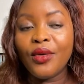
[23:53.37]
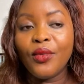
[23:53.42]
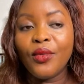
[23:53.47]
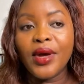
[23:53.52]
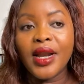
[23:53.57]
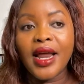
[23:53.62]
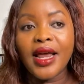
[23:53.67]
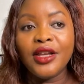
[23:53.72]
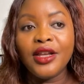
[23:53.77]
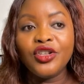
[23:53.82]

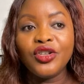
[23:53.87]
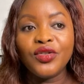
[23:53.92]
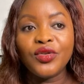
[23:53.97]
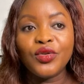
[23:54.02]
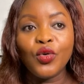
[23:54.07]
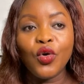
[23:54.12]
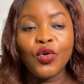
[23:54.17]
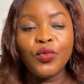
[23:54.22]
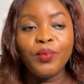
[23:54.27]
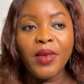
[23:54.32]
When I
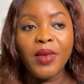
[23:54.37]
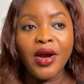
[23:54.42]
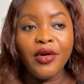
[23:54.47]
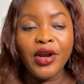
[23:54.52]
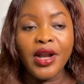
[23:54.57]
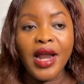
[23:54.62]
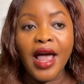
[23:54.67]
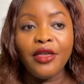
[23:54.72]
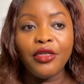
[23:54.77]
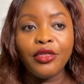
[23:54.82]
just got
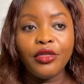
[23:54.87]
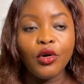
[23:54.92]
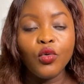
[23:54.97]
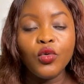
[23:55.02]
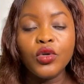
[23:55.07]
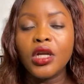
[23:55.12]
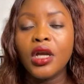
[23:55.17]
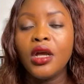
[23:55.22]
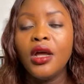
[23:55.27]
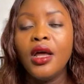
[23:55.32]
married, I thought,